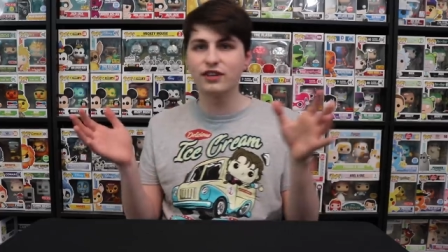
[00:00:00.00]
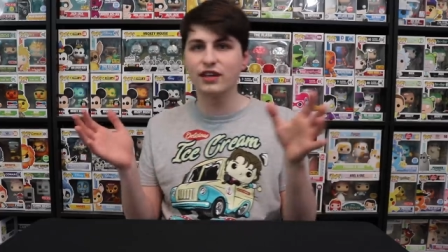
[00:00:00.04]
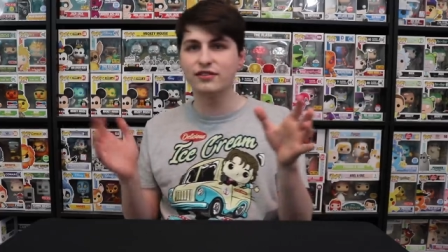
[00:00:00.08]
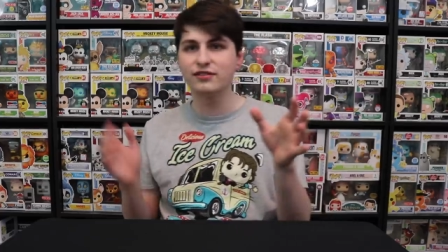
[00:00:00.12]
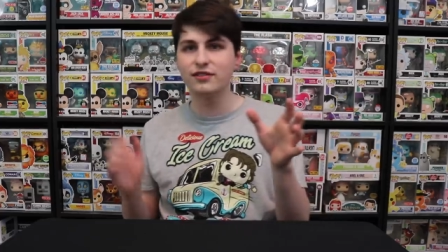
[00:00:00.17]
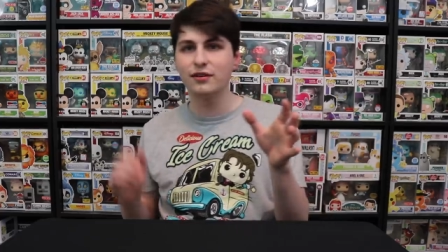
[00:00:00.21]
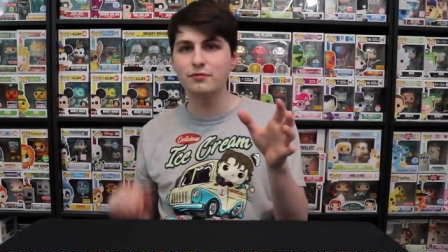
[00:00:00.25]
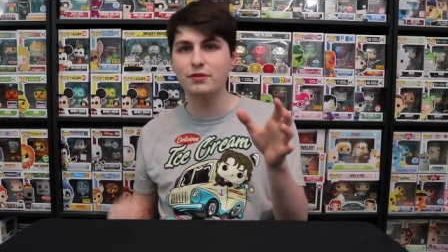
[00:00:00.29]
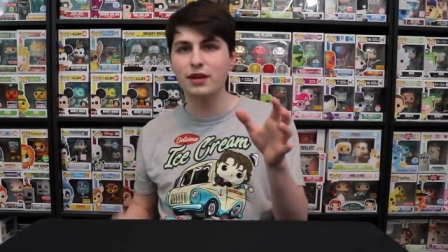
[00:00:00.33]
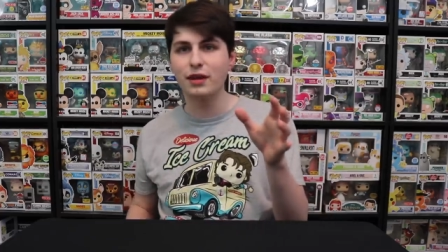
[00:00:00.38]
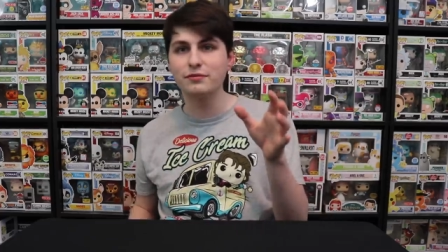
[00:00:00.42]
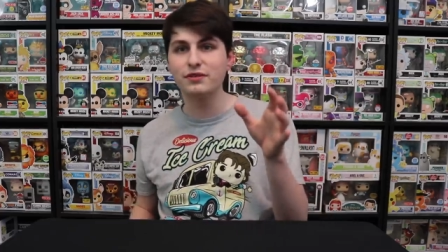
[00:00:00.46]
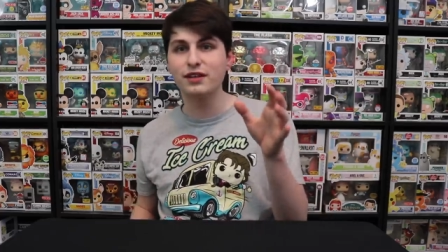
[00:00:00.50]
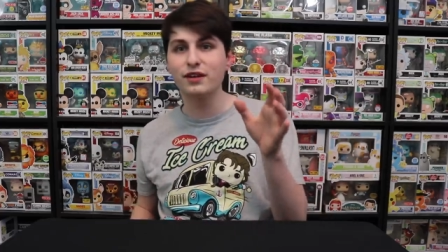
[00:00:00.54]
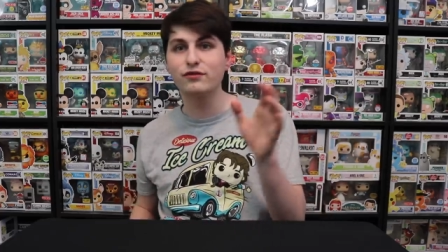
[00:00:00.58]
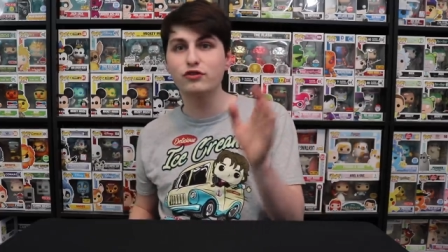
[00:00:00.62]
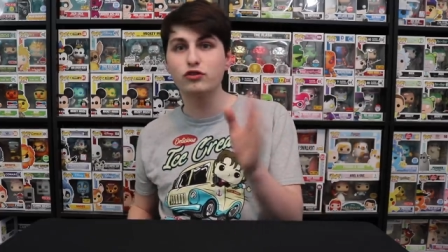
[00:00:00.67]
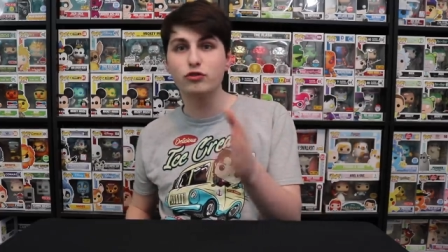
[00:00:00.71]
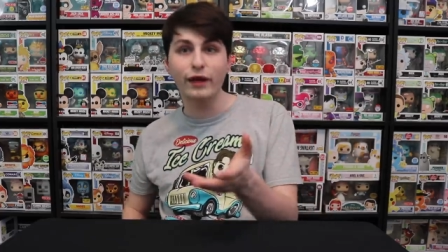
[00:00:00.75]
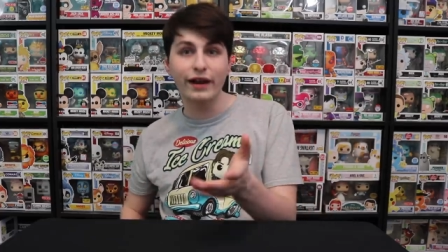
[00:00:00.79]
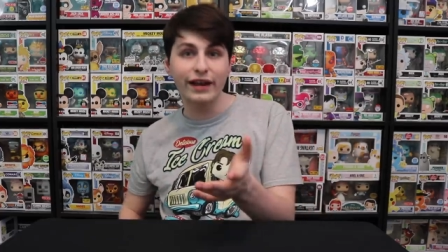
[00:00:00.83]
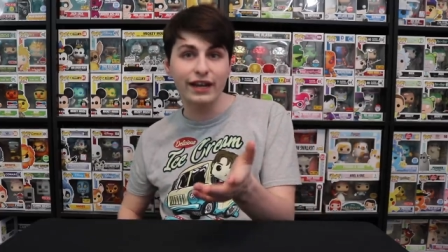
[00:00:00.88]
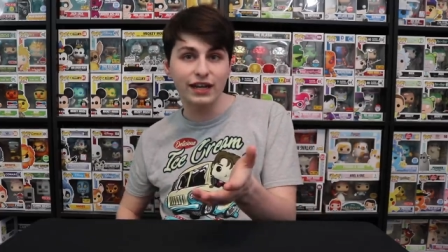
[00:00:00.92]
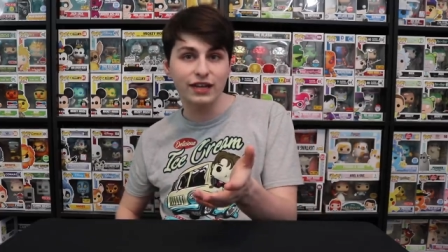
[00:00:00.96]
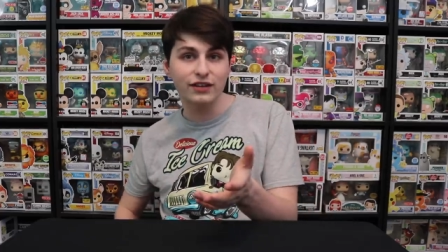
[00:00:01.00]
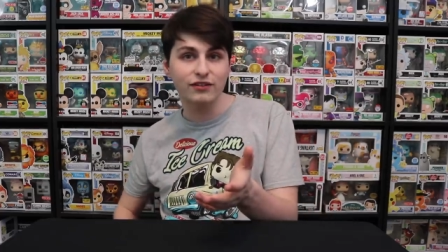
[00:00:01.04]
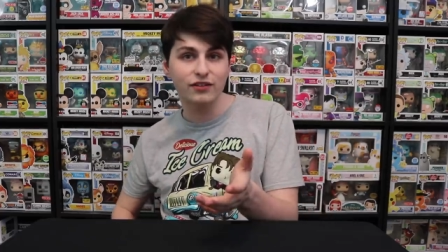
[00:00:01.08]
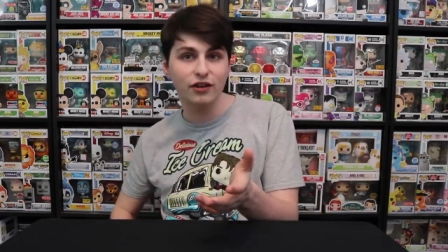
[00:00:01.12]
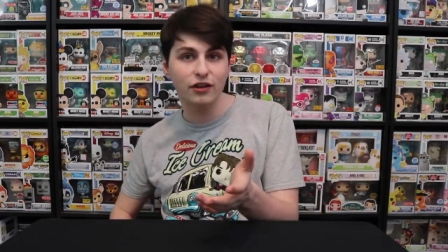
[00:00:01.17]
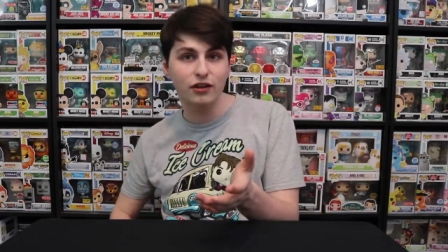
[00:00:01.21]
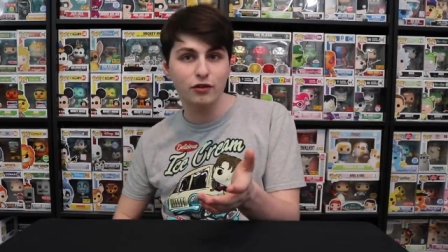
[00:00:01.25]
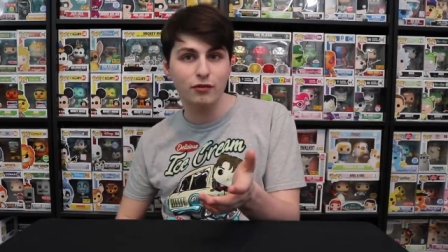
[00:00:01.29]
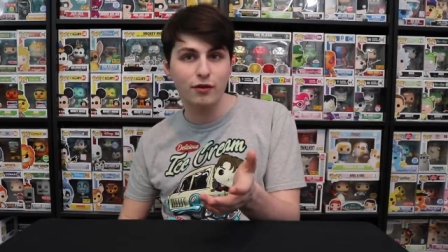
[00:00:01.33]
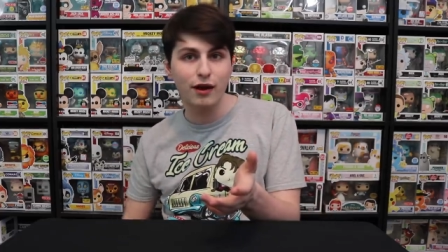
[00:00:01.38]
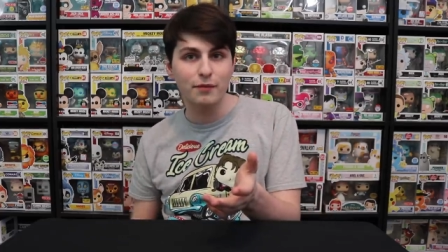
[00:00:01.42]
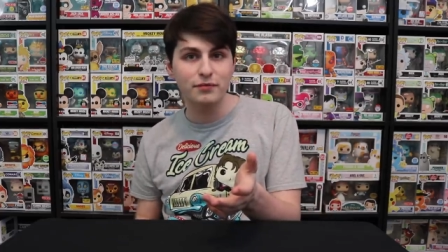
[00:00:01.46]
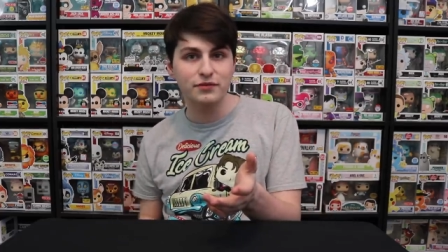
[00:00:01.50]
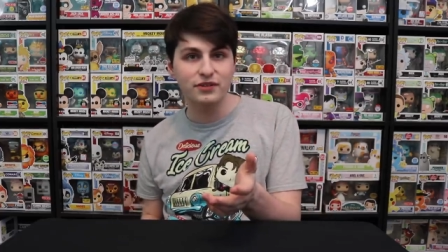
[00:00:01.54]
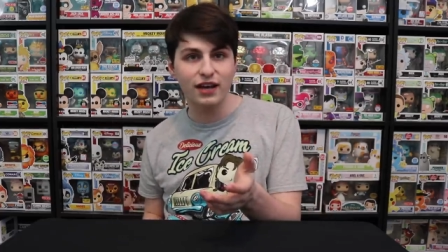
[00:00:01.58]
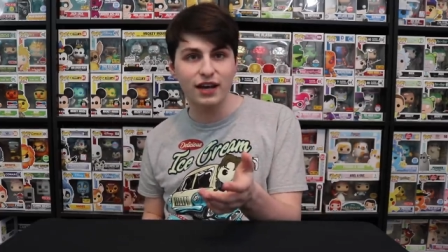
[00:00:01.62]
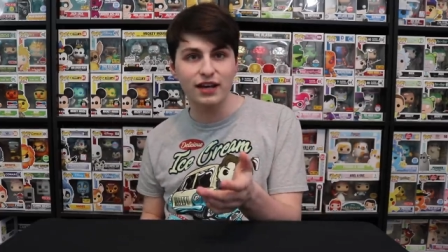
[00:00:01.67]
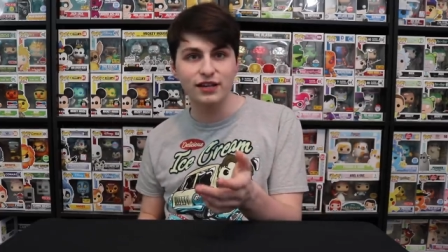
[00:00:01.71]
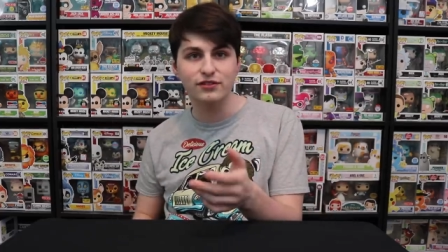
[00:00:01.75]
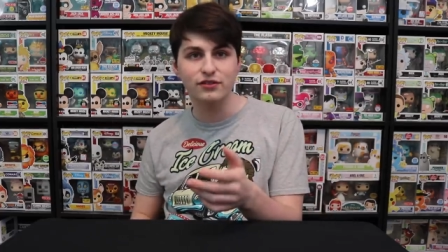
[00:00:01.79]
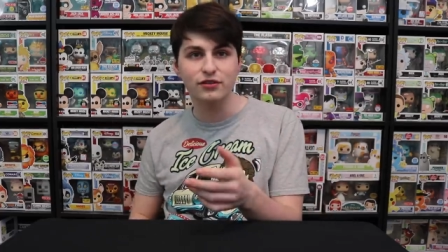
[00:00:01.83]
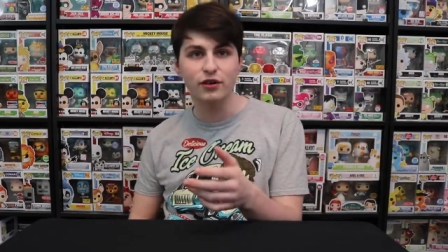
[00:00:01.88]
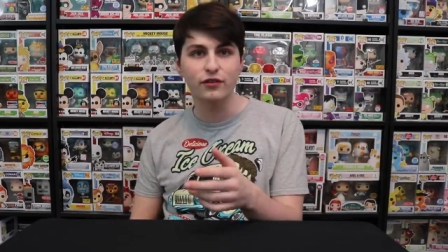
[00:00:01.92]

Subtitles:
They sometimes have trade-ins on their website,